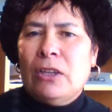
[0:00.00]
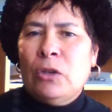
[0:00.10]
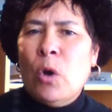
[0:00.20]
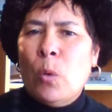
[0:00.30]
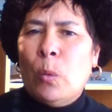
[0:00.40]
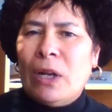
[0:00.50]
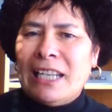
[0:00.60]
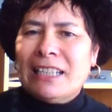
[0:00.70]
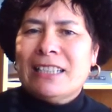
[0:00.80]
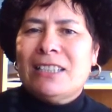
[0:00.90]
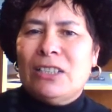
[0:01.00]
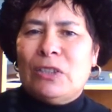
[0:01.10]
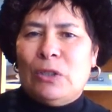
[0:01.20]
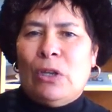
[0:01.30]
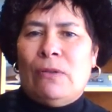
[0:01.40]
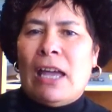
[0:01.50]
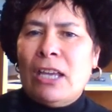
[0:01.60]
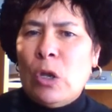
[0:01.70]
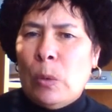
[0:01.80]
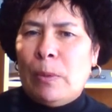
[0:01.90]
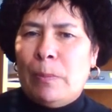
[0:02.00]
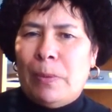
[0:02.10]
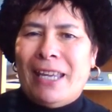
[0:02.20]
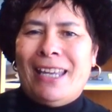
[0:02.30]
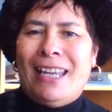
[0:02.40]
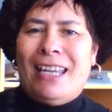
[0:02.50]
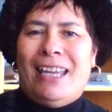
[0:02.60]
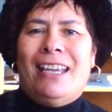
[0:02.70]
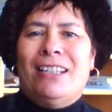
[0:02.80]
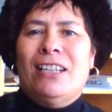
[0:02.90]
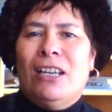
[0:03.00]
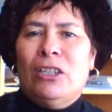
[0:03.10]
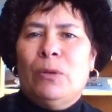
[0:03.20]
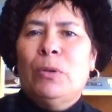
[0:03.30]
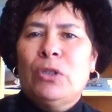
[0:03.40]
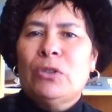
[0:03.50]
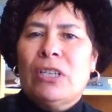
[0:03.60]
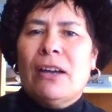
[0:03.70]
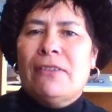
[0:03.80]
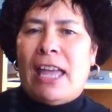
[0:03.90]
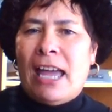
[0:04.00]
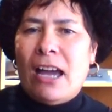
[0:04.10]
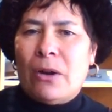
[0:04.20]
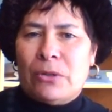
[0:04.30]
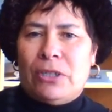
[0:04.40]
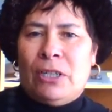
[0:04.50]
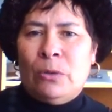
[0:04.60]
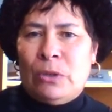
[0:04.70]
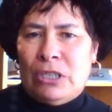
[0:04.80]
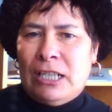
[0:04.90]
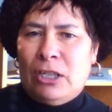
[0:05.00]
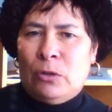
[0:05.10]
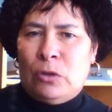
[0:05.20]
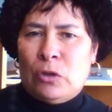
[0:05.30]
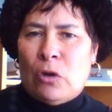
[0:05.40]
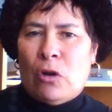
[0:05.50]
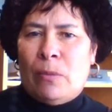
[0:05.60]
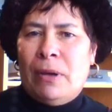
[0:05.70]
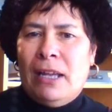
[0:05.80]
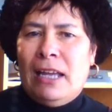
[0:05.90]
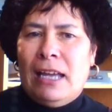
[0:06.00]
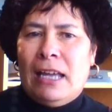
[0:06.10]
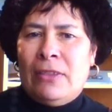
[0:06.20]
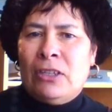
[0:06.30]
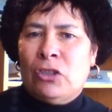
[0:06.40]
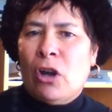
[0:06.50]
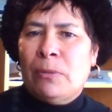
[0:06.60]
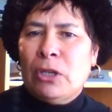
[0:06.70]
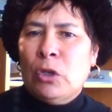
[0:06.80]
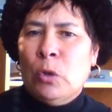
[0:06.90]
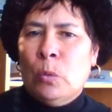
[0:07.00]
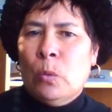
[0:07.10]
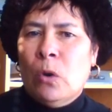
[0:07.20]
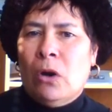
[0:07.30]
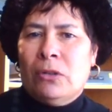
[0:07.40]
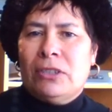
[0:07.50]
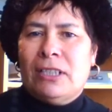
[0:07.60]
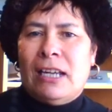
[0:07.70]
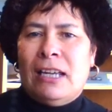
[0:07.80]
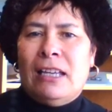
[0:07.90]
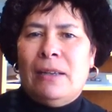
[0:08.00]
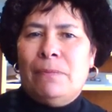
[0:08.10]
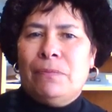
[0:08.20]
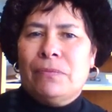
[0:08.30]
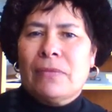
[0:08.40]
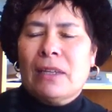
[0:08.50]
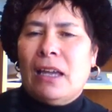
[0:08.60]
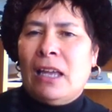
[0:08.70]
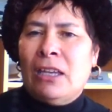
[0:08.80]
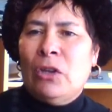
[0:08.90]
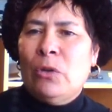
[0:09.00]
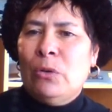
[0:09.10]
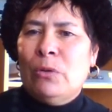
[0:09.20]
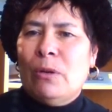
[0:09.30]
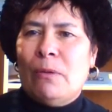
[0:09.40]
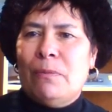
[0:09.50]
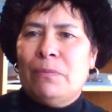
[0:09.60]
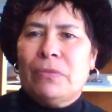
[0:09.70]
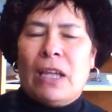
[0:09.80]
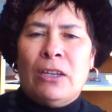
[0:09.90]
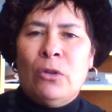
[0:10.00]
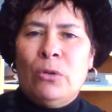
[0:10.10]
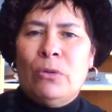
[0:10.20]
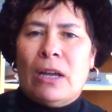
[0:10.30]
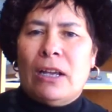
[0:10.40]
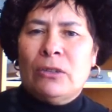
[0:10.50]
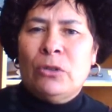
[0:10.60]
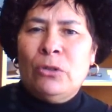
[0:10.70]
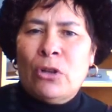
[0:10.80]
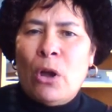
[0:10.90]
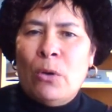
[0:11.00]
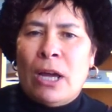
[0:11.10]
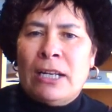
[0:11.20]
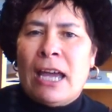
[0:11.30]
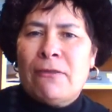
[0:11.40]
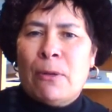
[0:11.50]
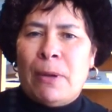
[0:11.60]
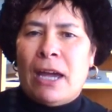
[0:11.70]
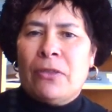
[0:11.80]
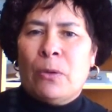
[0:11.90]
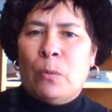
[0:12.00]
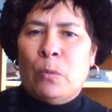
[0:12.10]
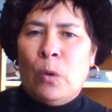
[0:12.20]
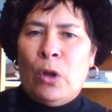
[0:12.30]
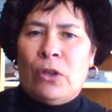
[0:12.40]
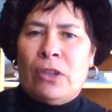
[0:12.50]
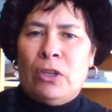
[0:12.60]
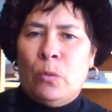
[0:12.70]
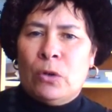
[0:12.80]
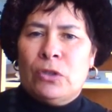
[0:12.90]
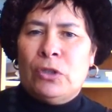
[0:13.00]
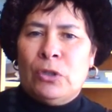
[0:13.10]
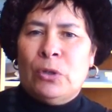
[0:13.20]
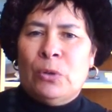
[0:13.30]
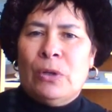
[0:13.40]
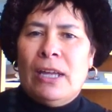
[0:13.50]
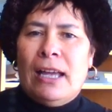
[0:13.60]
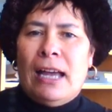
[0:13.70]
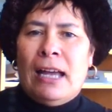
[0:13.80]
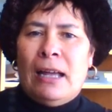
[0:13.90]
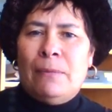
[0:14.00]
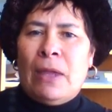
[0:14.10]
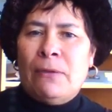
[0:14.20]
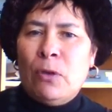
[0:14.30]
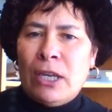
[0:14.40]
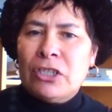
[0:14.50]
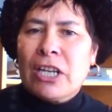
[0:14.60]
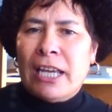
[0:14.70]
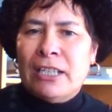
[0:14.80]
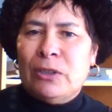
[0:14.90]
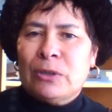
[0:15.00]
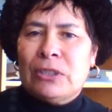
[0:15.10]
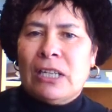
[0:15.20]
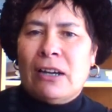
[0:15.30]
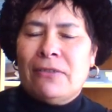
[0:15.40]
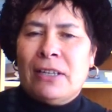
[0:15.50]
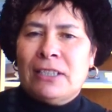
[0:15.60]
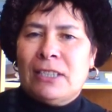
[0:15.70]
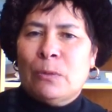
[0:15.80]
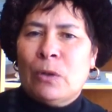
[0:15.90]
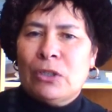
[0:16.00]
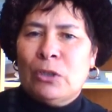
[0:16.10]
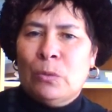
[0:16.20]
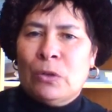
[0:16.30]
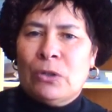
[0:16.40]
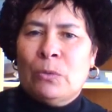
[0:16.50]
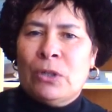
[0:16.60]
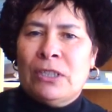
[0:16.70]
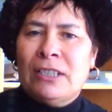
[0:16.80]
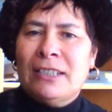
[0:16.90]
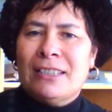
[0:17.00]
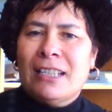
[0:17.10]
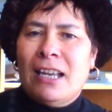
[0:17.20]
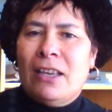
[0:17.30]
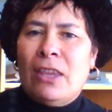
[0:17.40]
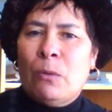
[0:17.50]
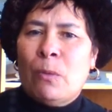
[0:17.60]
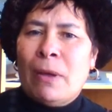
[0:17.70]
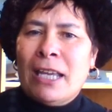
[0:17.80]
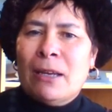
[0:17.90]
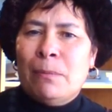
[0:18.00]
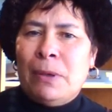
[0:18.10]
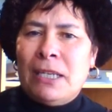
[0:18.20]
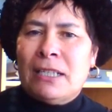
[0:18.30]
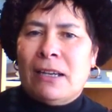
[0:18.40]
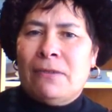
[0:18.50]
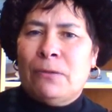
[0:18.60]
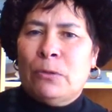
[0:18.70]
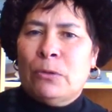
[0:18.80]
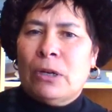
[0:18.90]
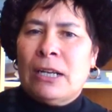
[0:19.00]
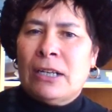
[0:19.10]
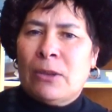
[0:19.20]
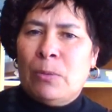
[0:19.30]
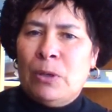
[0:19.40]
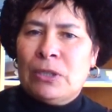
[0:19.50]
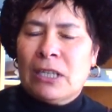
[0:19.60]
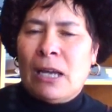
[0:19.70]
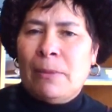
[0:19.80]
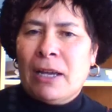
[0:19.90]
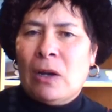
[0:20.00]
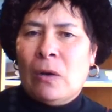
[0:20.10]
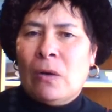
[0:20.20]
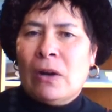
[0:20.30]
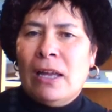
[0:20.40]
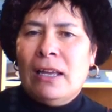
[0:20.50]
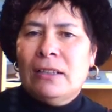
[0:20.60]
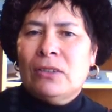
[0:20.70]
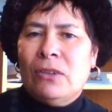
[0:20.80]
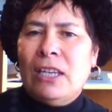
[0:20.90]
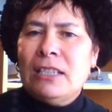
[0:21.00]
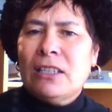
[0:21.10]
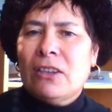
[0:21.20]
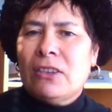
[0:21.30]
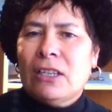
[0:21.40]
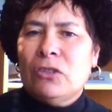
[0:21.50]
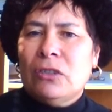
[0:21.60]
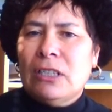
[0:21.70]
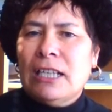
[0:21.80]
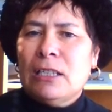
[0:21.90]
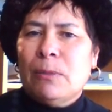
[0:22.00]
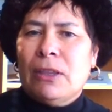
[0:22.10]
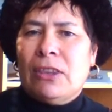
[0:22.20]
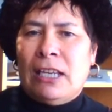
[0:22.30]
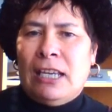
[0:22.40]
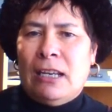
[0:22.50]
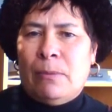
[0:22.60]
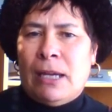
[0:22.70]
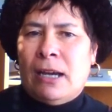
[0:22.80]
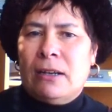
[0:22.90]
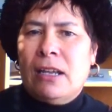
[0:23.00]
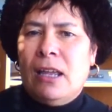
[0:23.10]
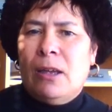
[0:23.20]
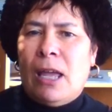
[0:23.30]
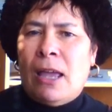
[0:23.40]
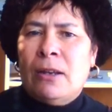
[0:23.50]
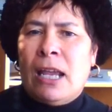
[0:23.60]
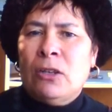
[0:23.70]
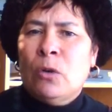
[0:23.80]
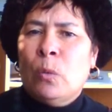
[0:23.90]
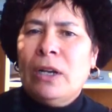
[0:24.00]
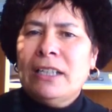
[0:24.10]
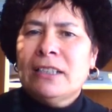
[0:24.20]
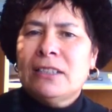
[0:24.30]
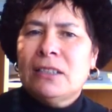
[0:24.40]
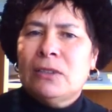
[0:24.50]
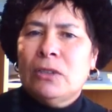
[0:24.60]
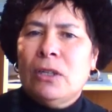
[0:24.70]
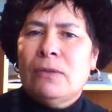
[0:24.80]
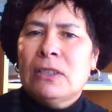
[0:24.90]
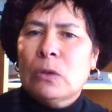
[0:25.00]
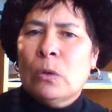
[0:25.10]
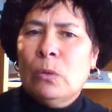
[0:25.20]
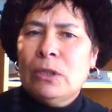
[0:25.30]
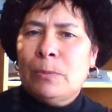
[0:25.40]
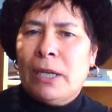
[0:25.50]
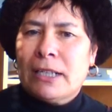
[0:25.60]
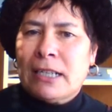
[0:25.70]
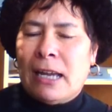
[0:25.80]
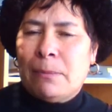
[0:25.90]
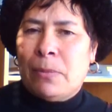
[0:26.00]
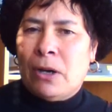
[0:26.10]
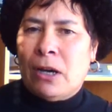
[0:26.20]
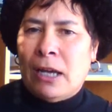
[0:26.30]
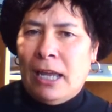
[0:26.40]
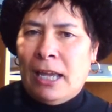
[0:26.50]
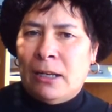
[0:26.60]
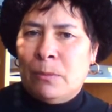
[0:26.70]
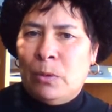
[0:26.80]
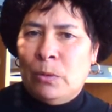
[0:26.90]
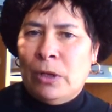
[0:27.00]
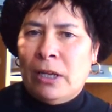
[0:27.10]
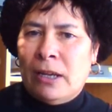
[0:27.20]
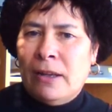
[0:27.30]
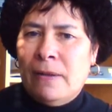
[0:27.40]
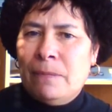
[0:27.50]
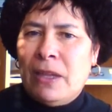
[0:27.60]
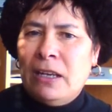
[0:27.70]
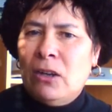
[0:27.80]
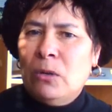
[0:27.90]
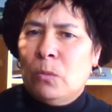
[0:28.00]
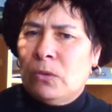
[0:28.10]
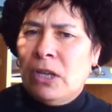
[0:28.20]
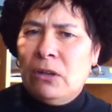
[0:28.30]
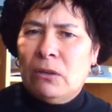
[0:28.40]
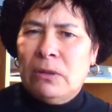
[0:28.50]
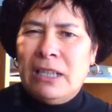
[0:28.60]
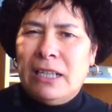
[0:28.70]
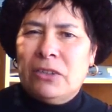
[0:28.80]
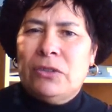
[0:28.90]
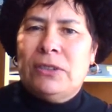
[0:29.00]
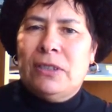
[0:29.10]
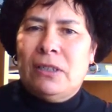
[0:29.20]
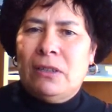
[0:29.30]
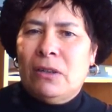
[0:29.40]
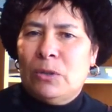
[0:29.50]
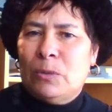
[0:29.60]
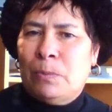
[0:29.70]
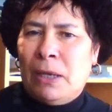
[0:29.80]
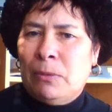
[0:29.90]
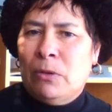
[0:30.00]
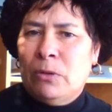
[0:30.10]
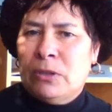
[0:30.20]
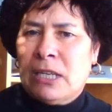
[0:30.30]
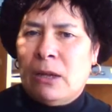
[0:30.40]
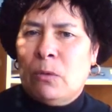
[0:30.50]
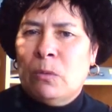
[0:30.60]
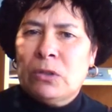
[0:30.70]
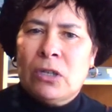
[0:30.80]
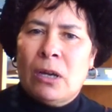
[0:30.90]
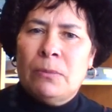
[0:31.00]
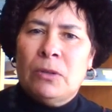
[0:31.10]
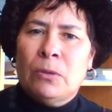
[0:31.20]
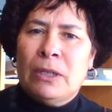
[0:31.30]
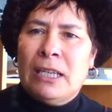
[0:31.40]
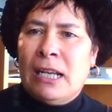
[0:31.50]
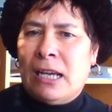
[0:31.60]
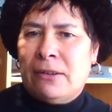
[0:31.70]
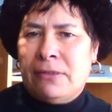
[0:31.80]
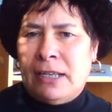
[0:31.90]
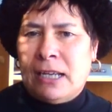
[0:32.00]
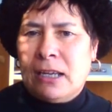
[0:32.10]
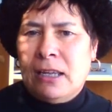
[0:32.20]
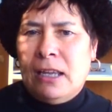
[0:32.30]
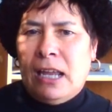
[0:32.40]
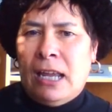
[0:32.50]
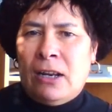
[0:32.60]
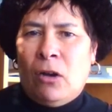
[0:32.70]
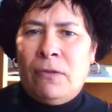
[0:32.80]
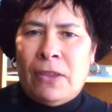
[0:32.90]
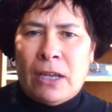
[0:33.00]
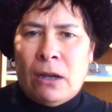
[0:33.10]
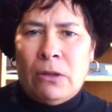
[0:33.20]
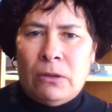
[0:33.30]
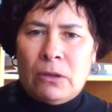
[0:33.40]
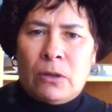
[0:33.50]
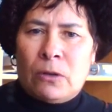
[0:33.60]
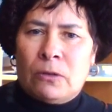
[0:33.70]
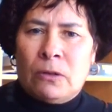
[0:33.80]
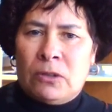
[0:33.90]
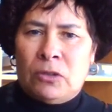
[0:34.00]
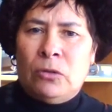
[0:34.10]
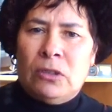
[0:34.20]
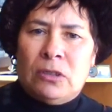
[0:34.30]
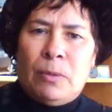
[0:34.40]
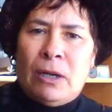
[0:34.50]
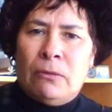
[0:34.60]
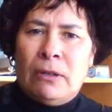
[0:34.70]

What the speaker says: your willingness to serve, are you prepared put yourself out in order to get your job, the job that you want? Do you know enough about the work that you want to do? Have you educated yourself as to what you want, what it is that will make it better for another person coming along? So these are the things you need to be thinking about. And your willingness to serve is always picked up by an employer. They're not really interested in those people who say, "Well, what time do we get out of here?" And off they go as soon as the bell